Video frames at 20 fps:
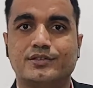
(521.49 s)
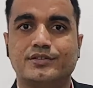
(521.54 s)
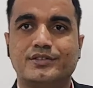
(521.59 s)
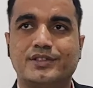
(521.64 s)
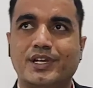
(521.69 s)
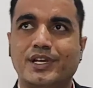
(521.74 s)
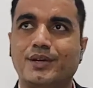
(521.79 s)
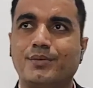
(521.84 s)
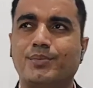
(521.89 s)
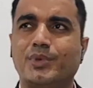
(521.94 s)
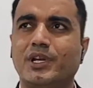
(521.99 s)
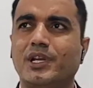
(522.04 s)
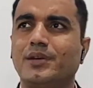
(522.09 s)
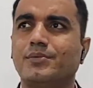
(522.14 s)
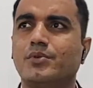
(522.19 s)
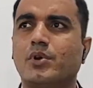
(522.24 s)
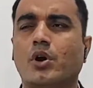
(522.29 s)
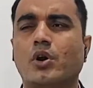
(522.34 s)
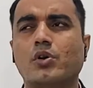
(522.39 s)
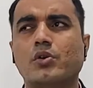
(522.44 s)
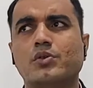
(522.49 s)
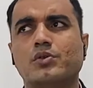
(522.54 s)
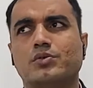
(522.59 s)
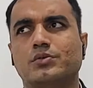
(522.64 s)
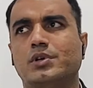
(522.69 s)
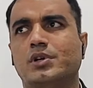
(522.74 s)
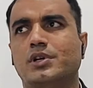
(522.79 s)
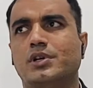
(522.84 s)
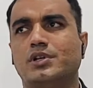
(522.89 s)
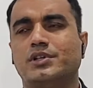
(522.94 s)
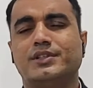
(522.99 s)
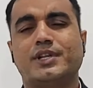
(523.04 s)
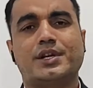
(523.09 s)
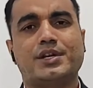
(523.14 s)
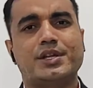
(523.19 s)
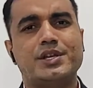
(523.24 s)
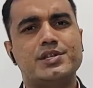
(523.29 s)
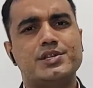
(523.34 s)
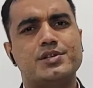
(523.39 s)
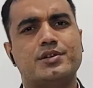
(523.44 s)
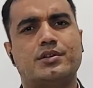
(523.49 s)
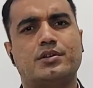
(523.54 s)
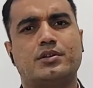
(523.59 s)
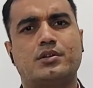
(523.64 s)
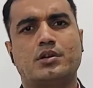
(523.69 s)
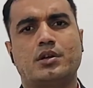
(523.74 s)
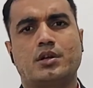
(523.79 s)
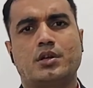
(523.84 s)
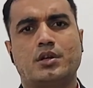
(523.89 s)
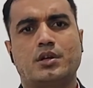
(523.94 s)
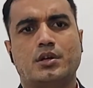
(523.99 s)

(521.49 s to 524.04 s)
They believe, oh, the teacher